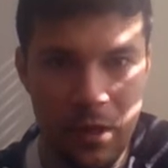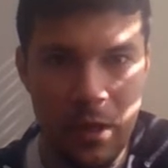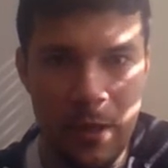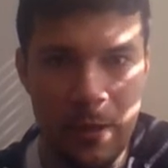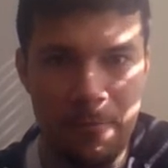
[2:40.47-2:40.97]

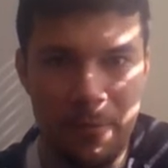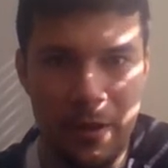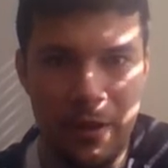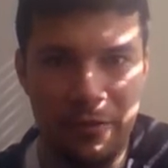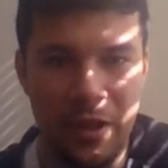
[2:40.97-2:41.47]

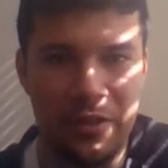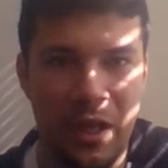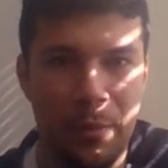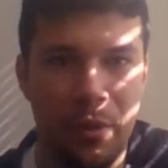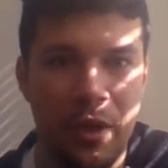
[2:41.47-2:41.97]
And I've got a
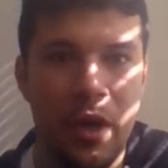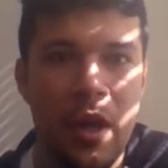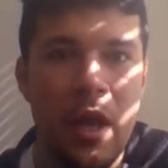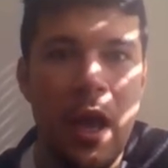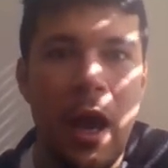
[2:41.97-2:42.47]
typo there.
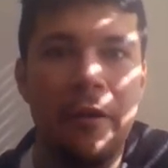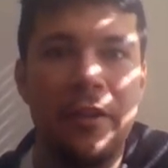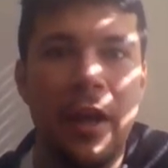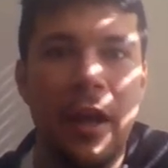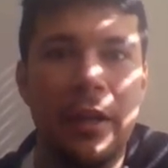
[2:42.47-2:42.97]

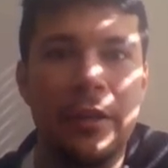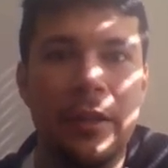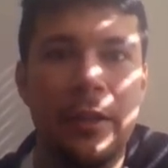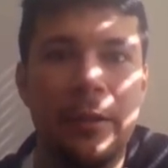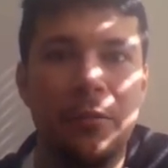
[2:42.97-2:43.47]
I've got
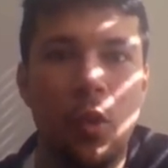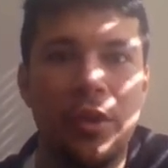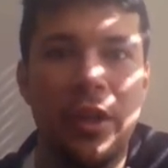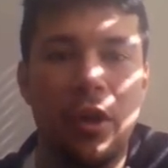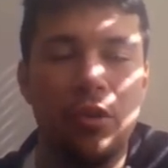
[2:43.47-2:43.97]

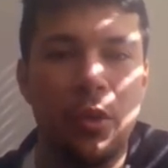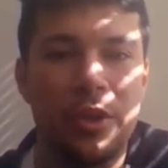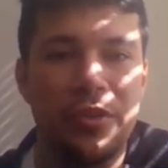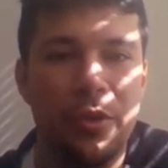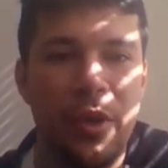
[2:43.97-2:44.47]
one that only
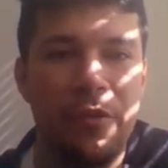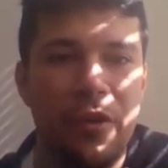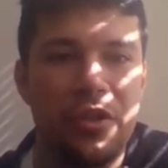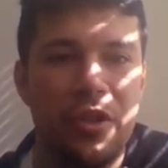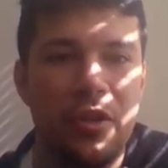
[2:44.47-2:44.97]
works for the red
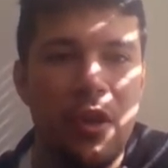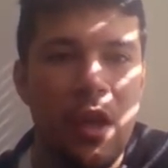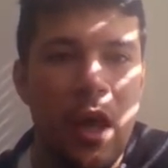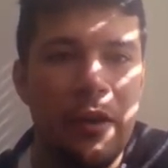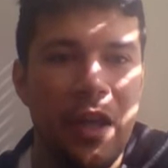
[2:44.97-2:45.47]
function.
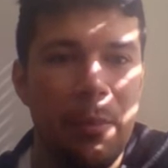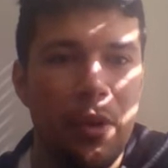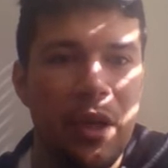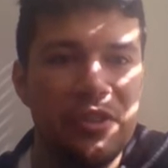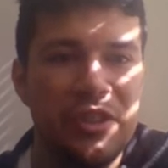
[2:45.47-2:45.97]
I got a
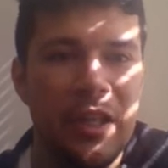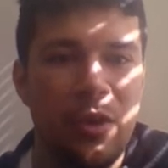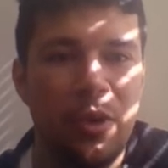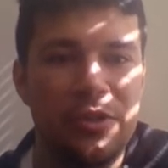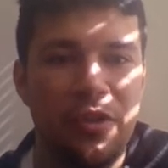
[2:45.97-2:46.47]
point outside
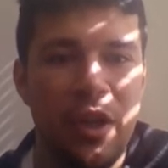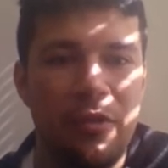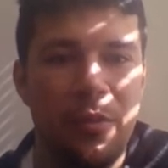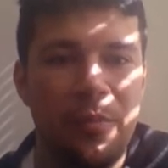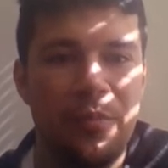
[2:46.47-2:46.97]
that works for none
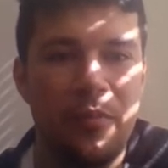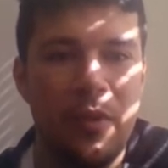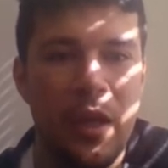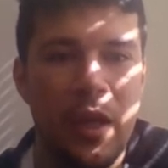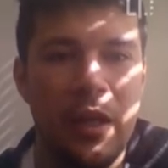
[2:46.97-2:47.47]
of them.
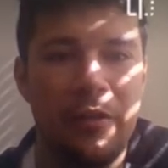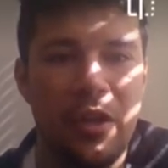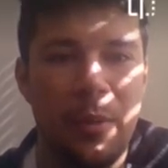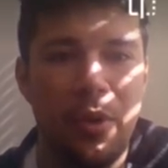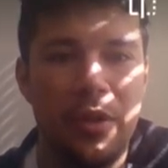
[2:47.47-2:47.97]
And I've
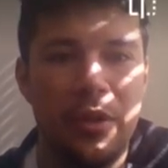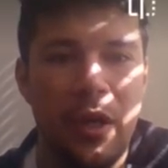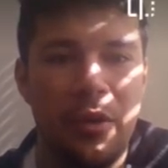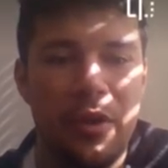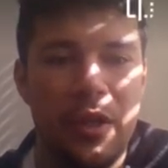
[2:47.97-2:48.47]
got a point
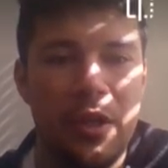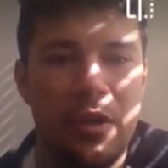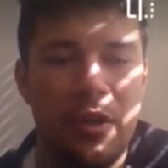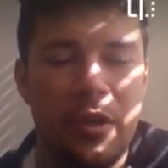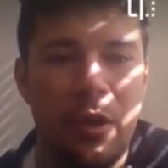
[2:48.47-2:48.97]
down
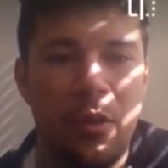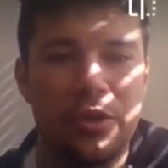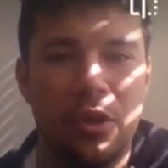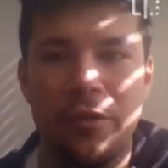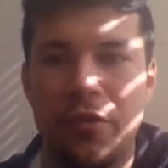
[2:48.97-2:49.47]
here that
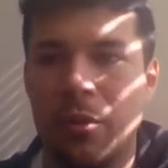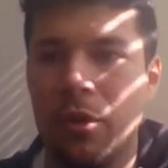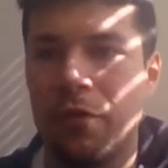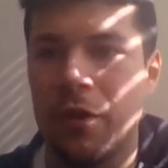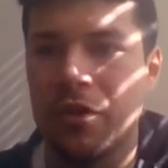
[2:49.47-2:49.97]
works only for the
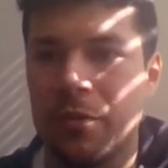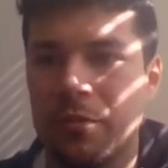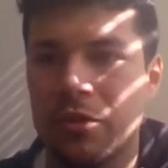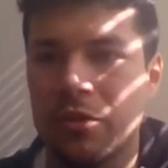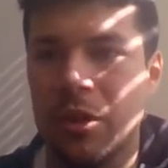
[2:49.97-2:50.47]
blue function.
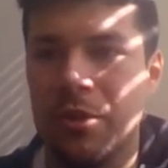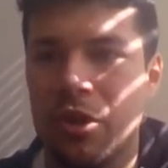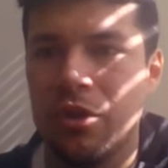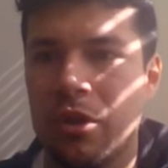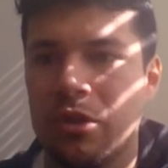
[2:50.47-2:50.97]
So let me
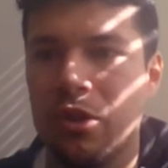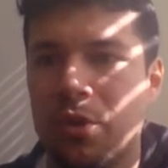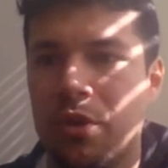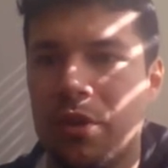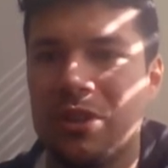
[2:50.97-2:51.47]
show you a little
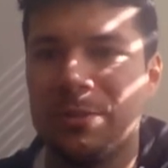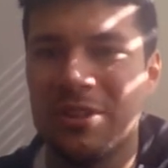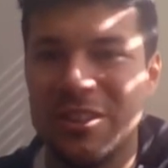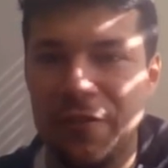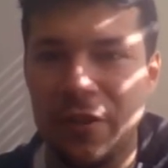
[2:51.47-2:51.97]
more
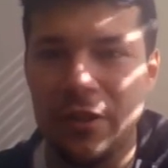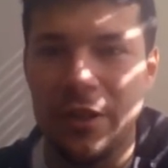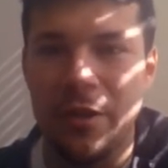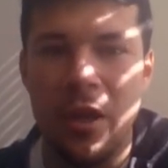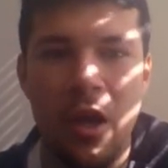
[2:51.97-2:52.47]

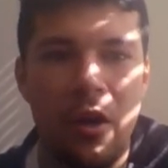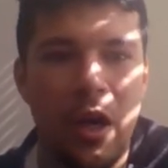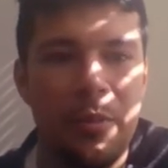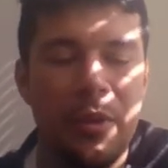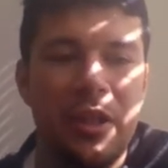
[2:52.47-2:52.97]
specifically,
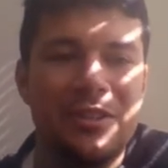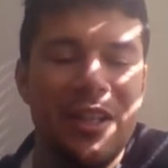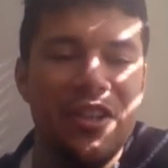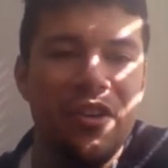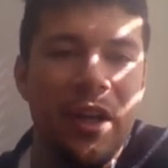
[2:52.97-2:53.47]
right? Because
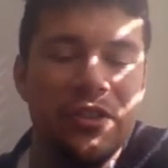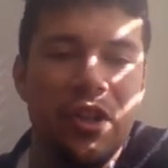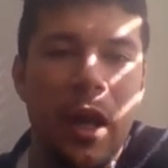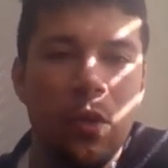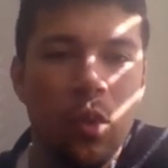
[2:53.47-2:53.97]
in your
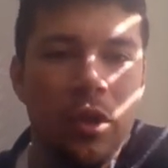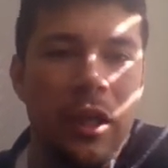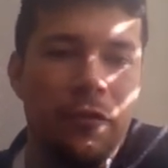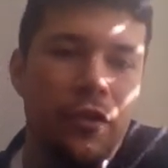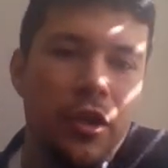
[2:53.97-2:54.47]
answer, I
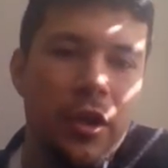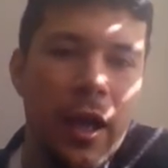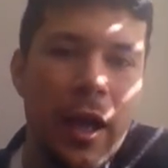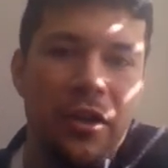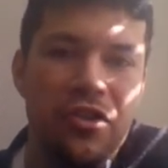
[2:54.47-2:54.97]
would like for you
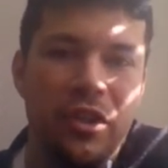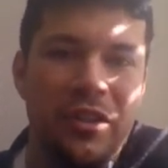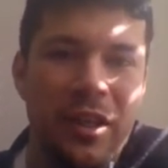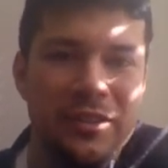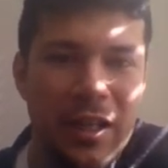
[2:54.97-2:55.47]
to
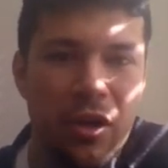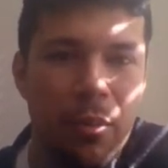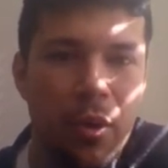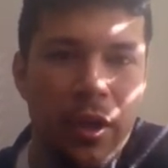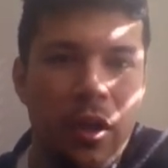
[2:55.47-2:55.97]
actually test
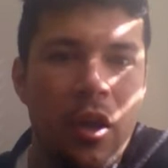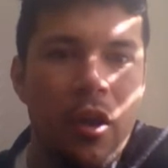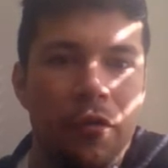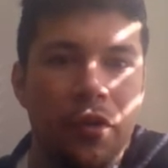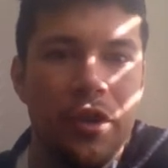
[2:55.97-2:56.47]
out a point,
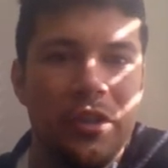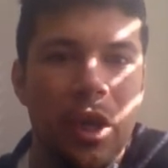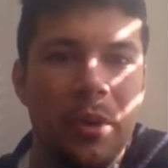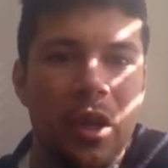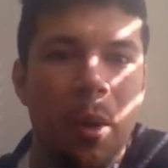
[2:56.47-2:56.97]
for you to
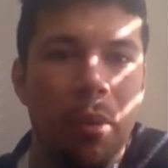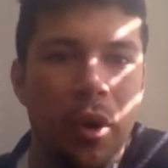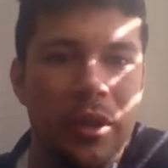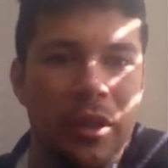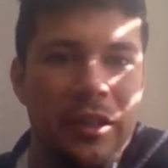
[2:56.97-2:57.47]
tell me a
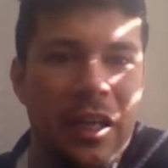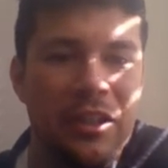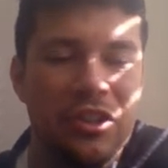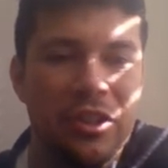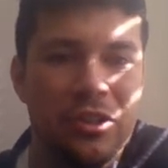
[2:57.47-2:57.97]
point that is
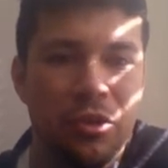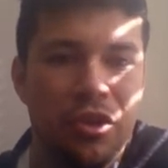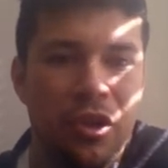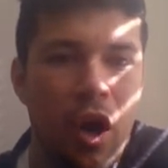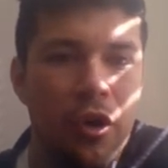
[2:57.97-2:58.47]
actually a solution.